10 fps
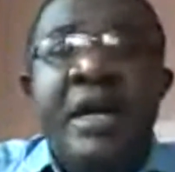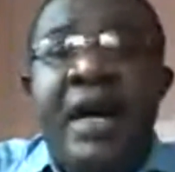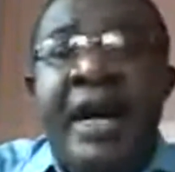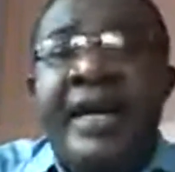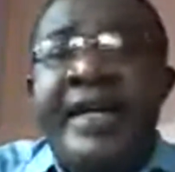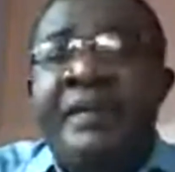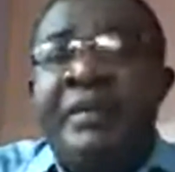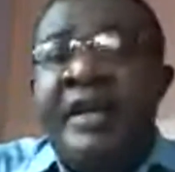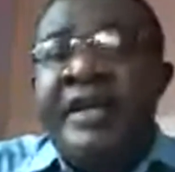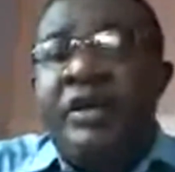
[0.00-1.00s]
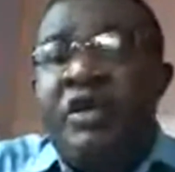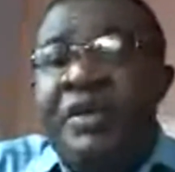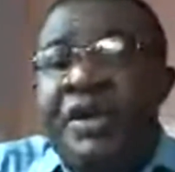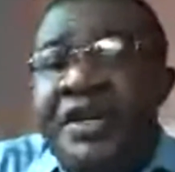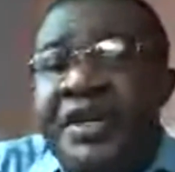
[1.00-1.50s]
And in building the
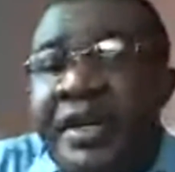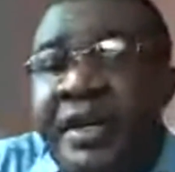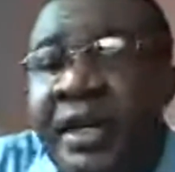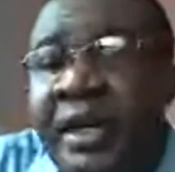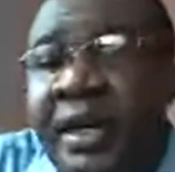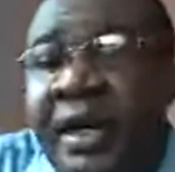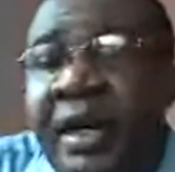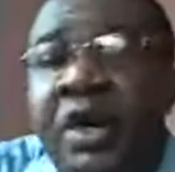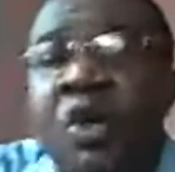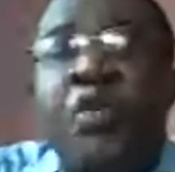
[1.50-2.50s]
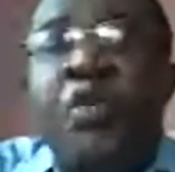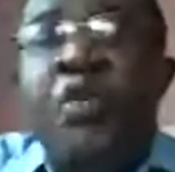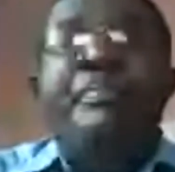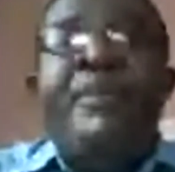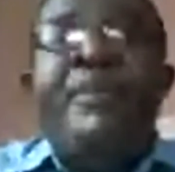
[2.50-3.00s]
community, we
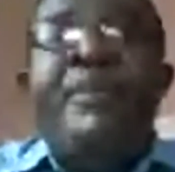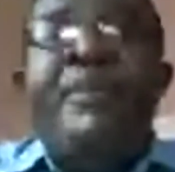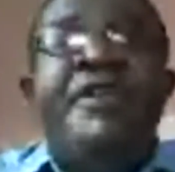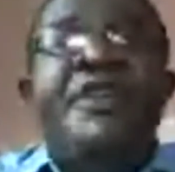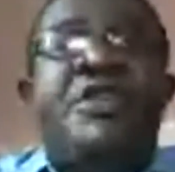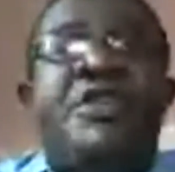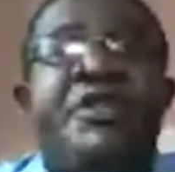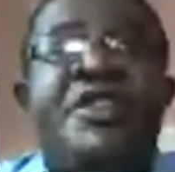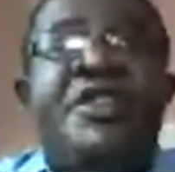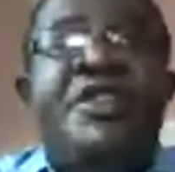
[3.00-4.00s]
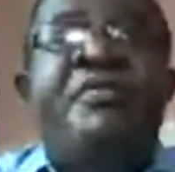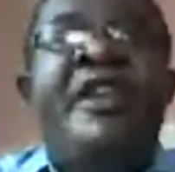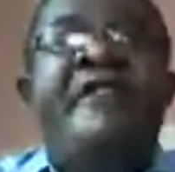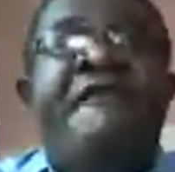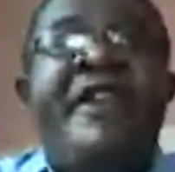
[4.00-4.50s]
build resources, we build
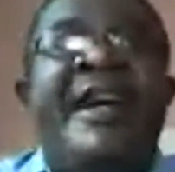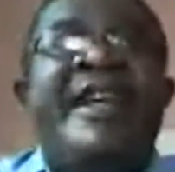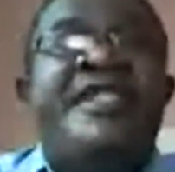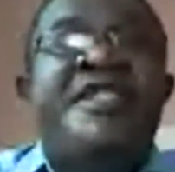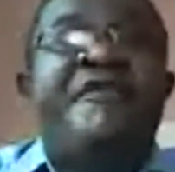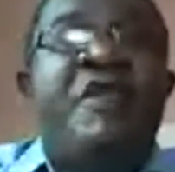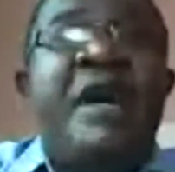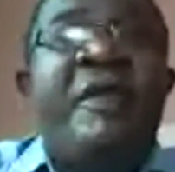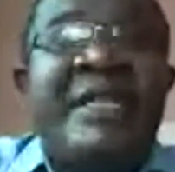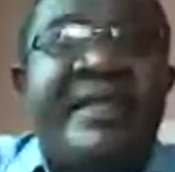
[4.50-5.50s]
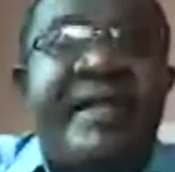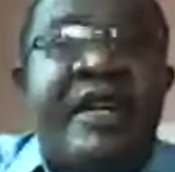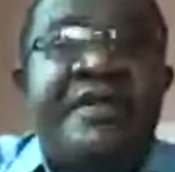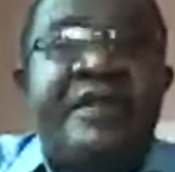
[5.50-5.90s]
finances for ourselves.